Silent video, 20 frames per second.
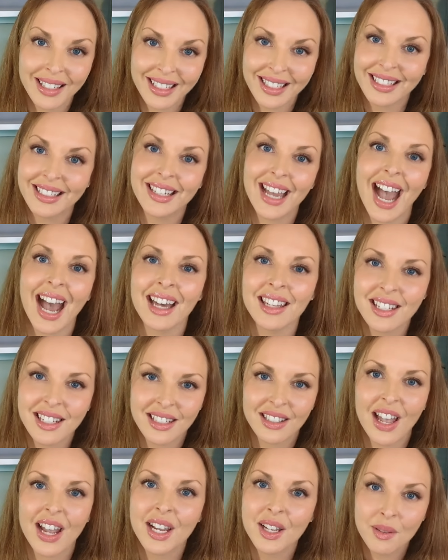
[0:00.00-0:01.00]

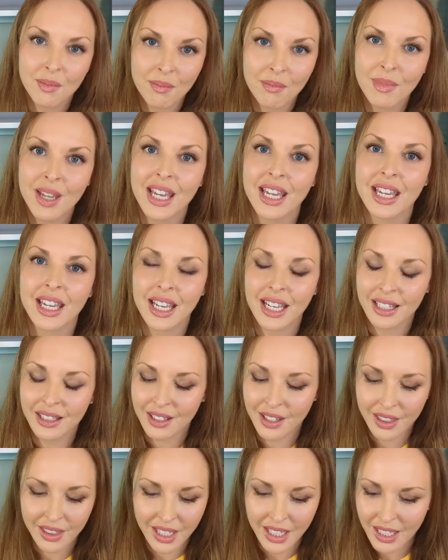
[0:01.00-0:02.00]
gaslight me
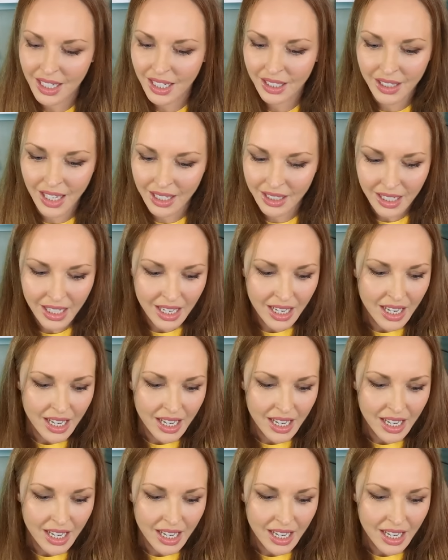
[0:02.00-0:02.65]
into thinking that